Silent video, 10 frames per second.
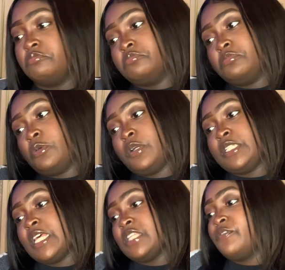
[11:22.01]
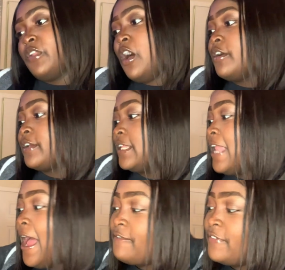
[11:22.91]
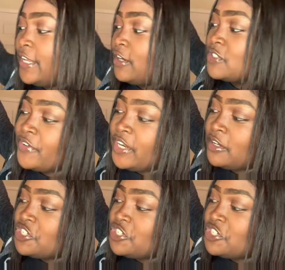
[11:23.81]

what it says vlogging live videos video